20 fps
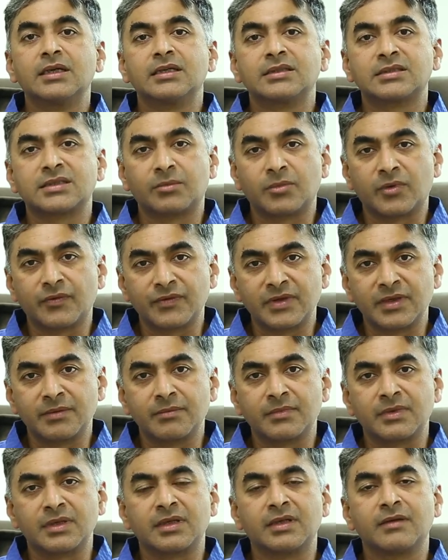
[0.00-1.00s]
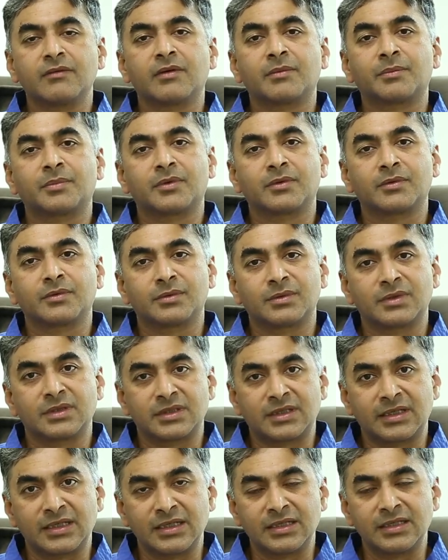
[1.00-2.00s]
Some of them live up to
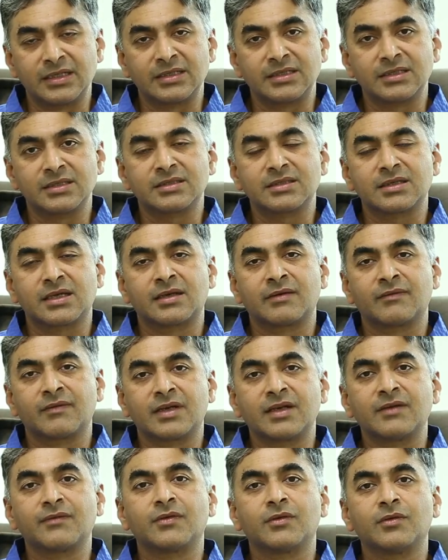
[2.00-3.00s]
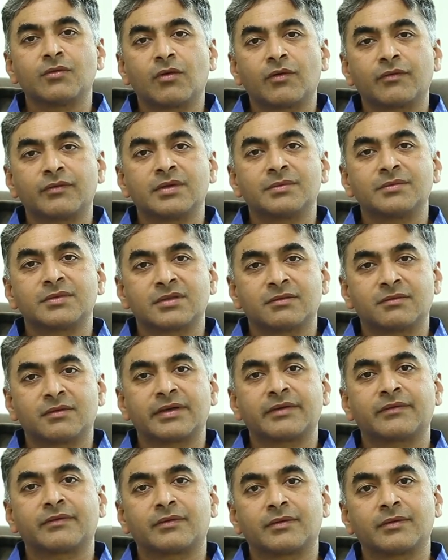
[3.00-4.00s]
the teenagers and very few of them
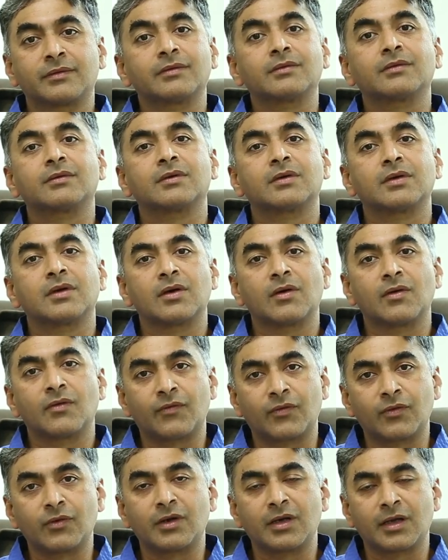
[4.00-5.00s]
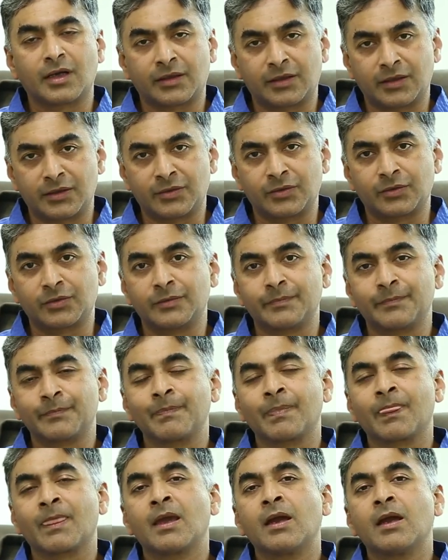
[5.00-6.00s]
survive to full adulthood.
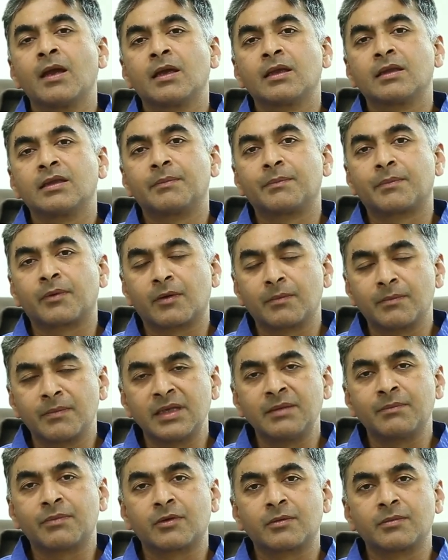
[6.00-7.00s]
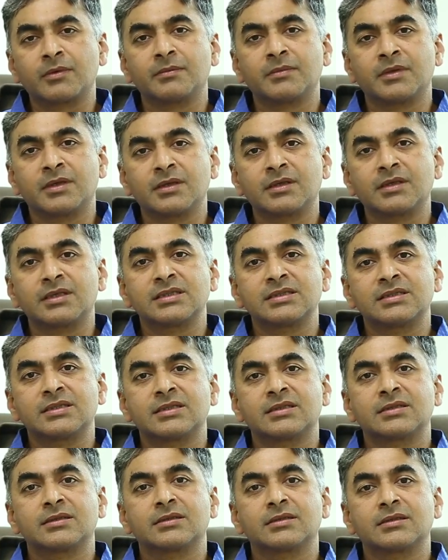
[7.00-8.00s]
The main problem here is
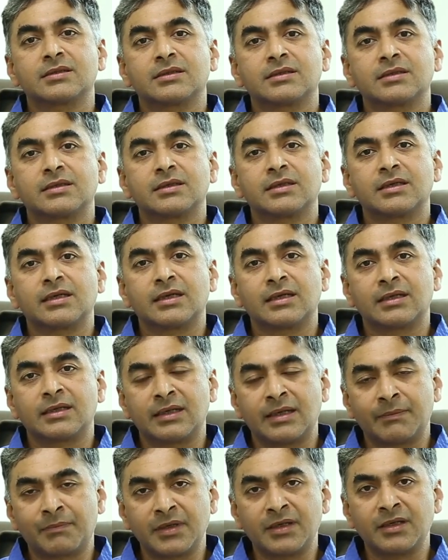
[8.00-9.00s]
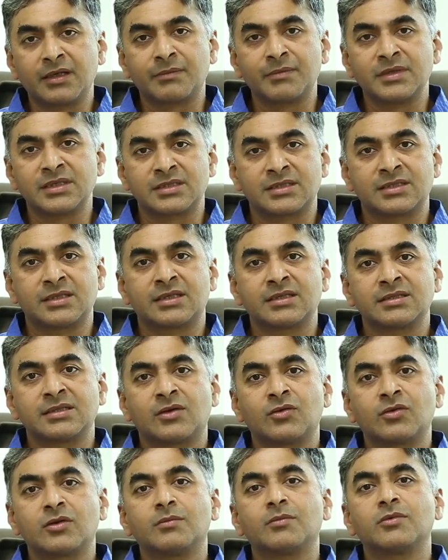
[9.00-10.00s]
the epidermis, that is the
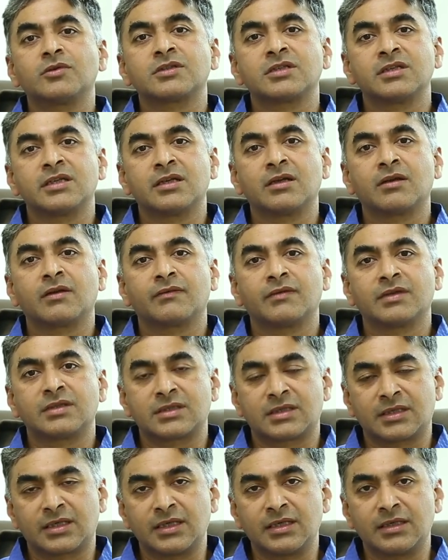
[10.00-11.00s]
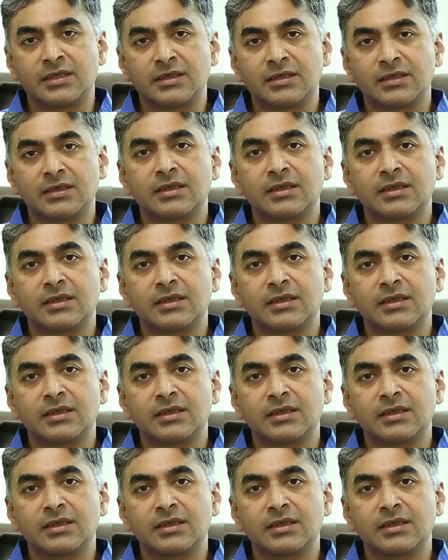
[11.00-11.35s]
outermost layer of the skin,